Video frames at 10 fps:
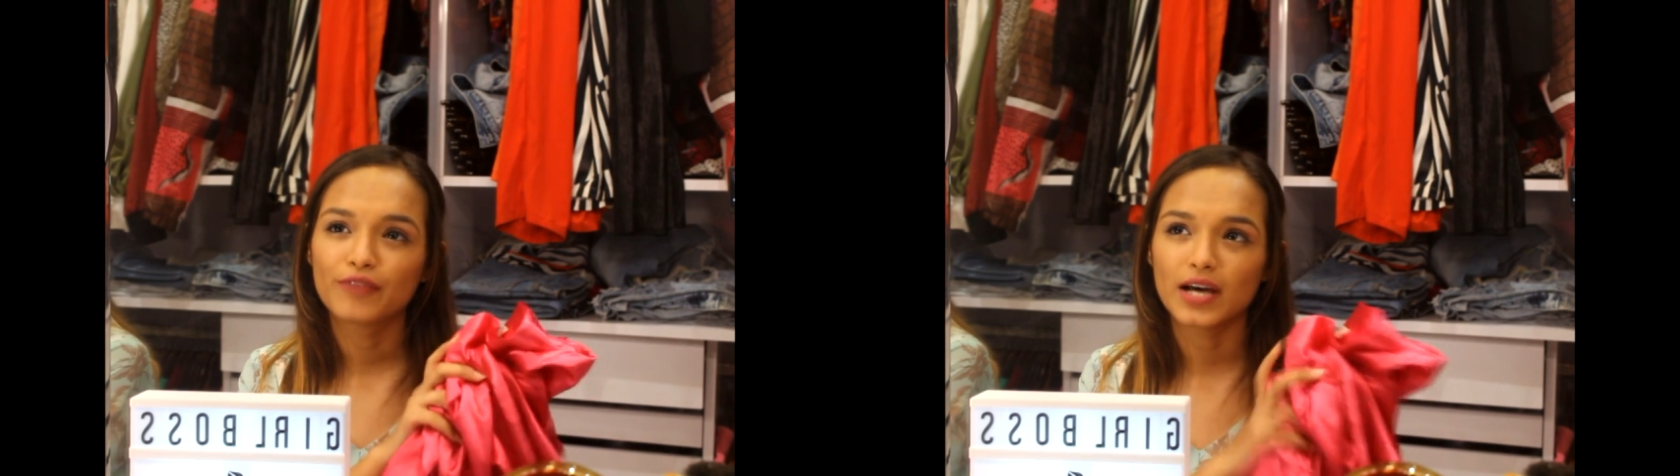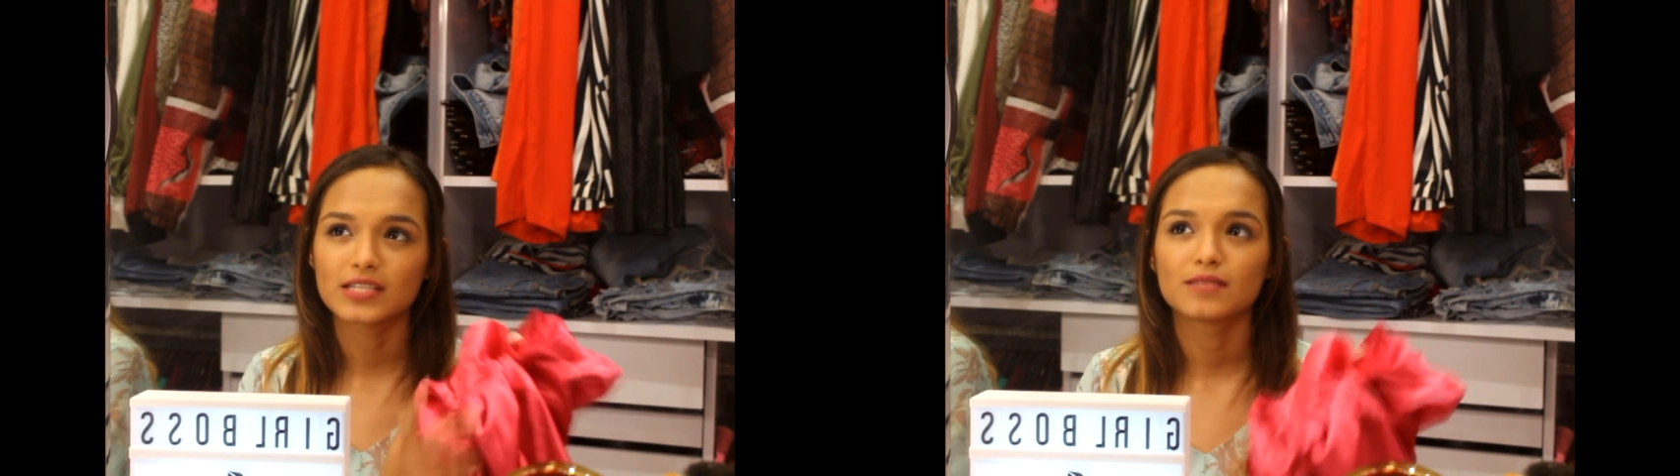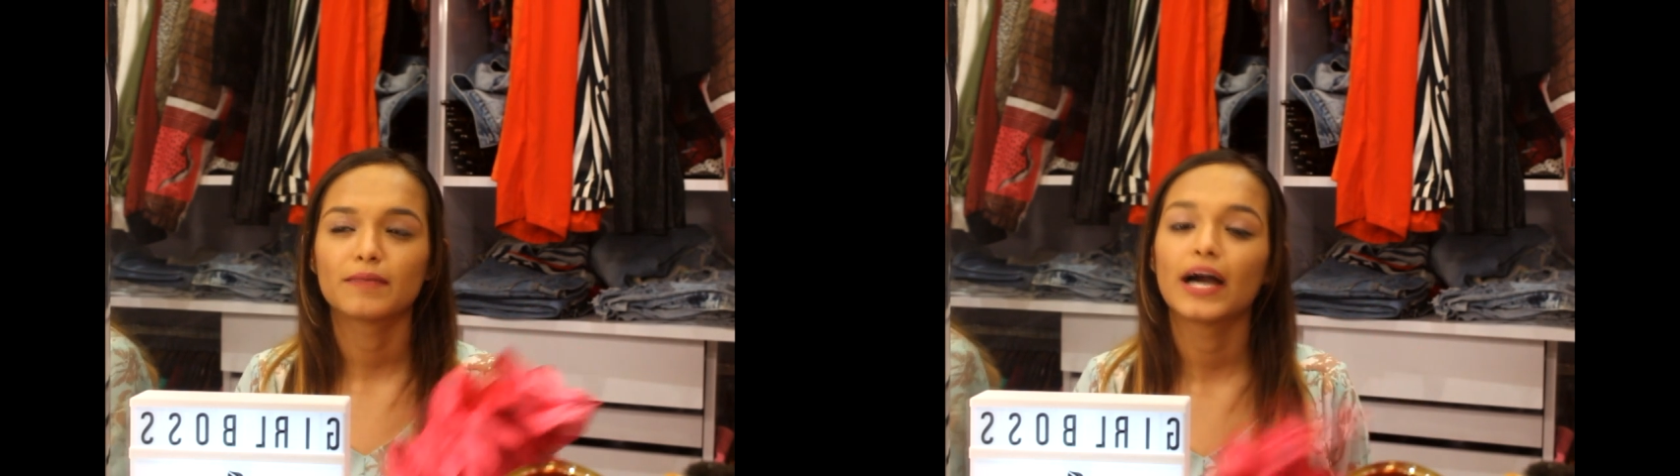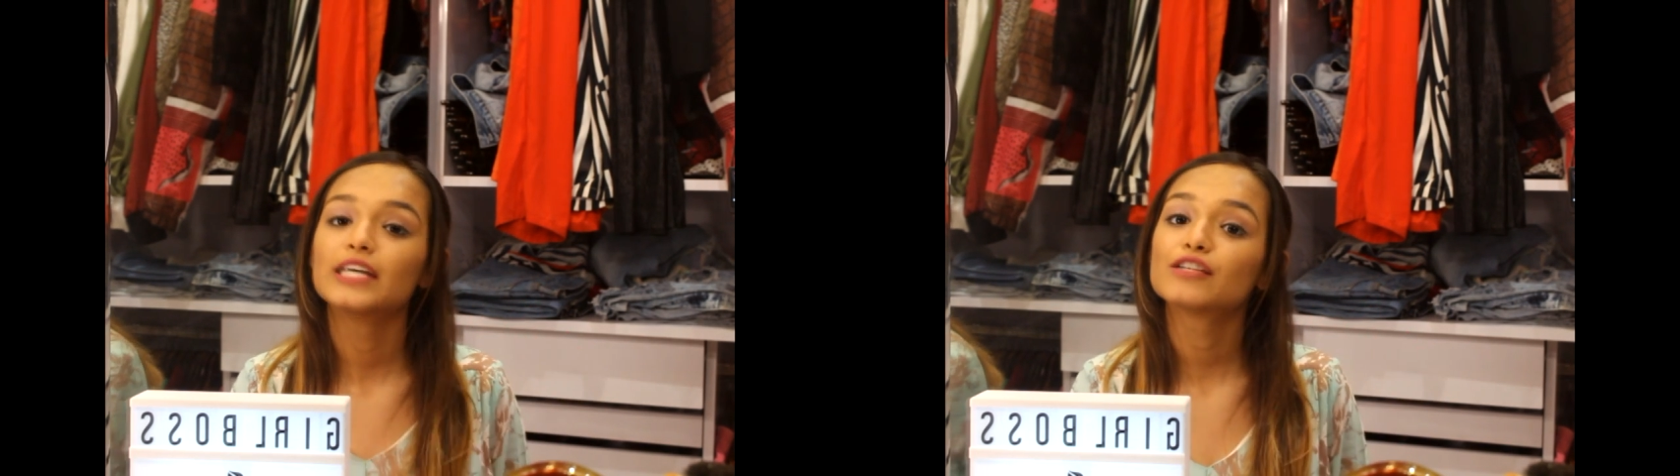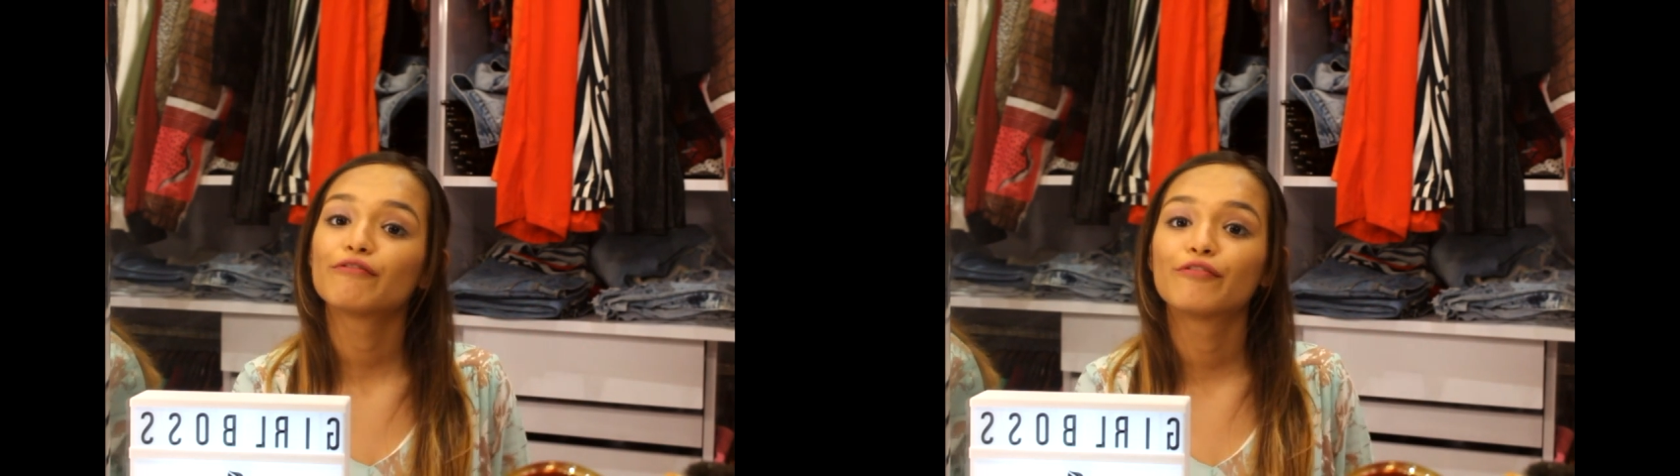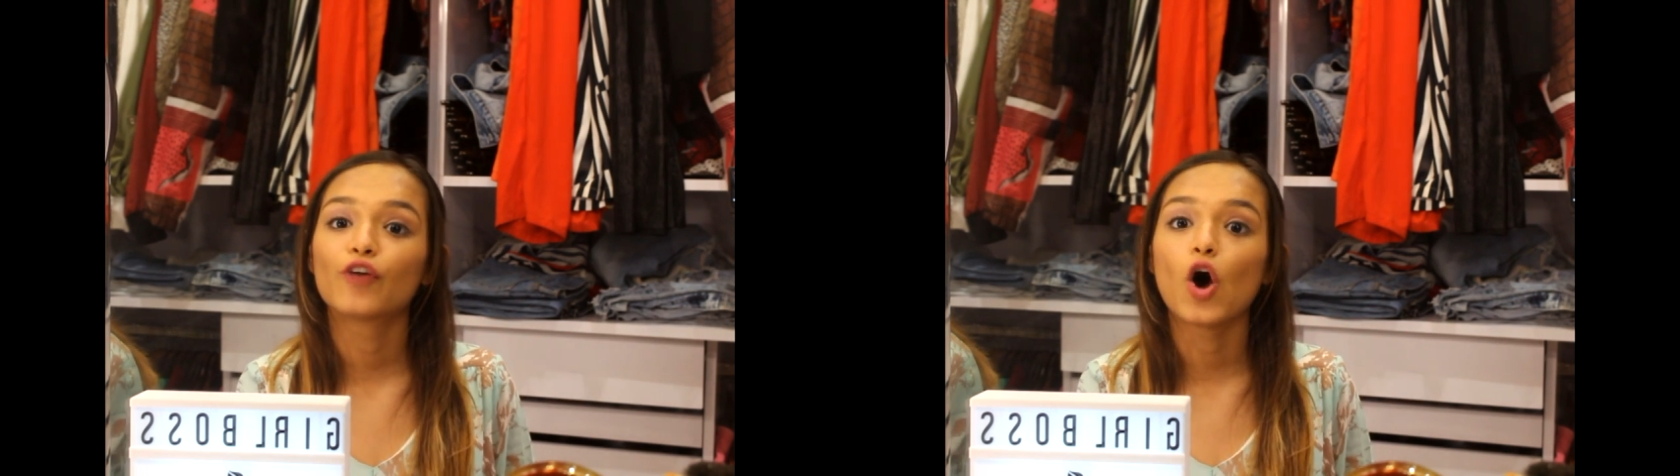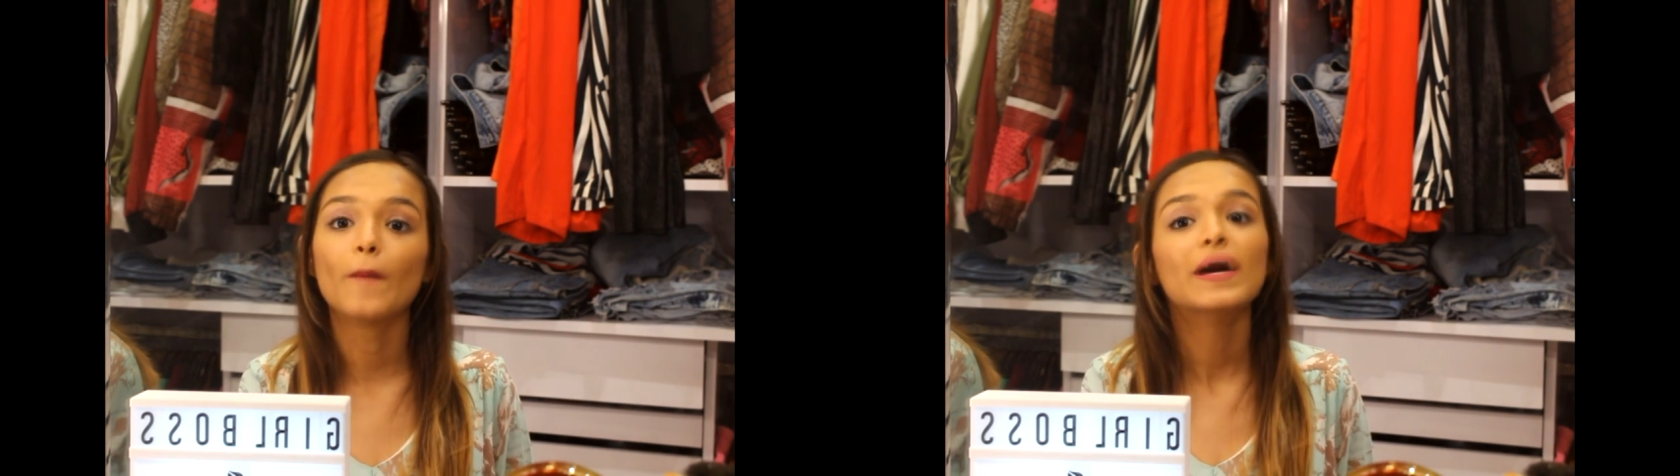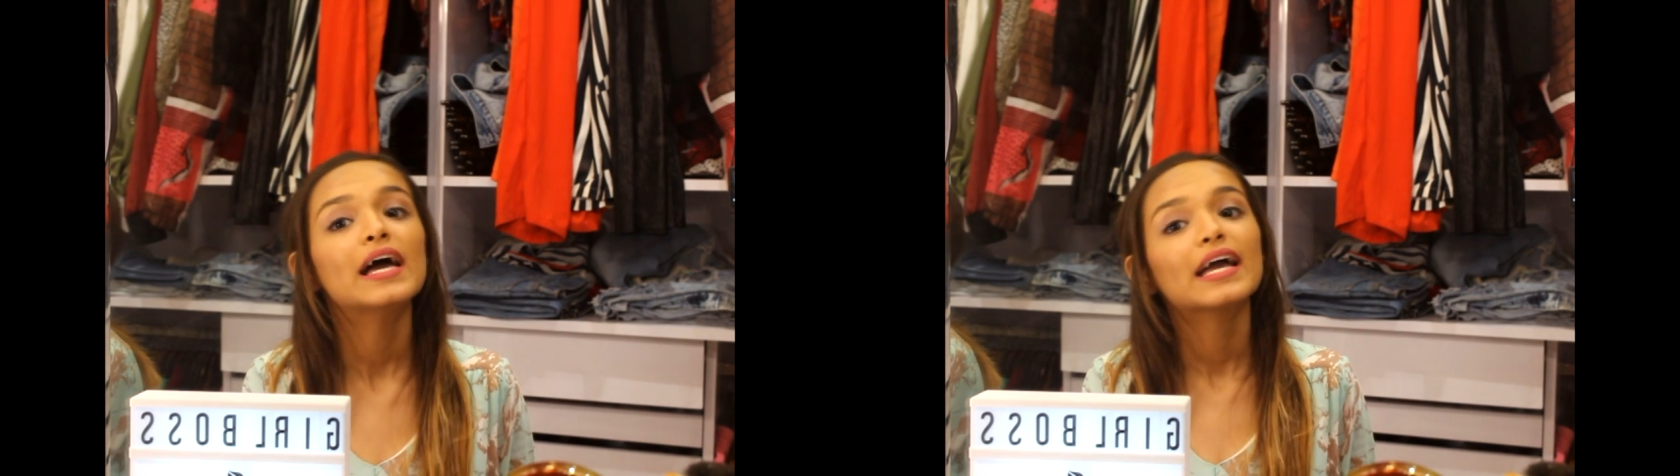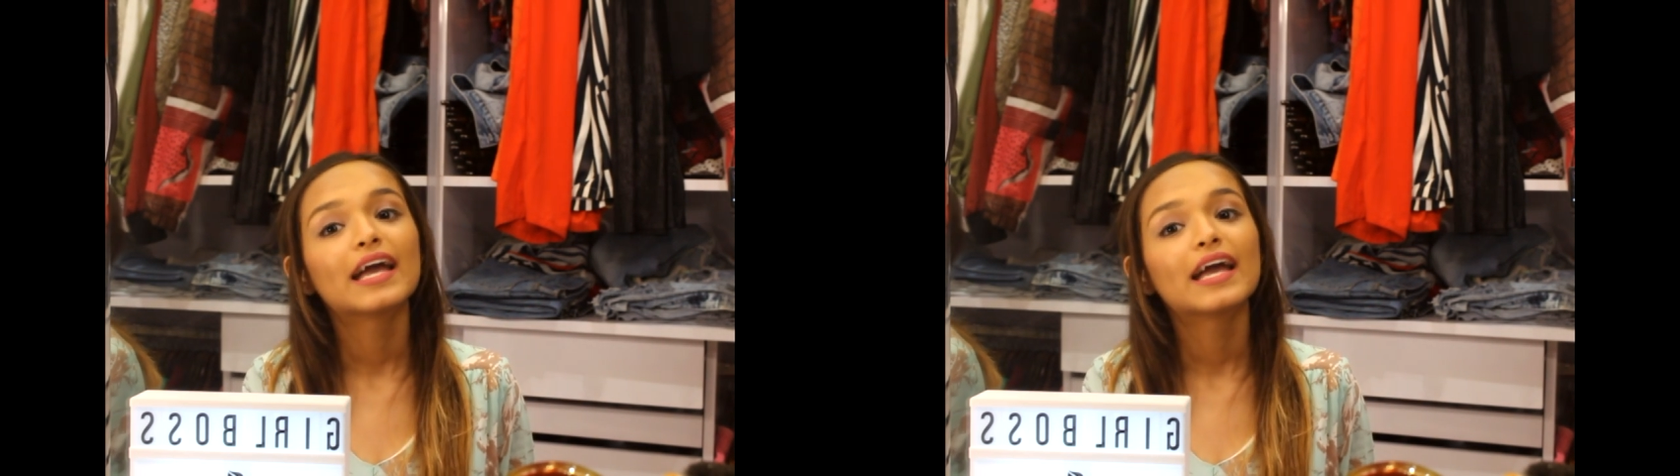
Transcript: customized from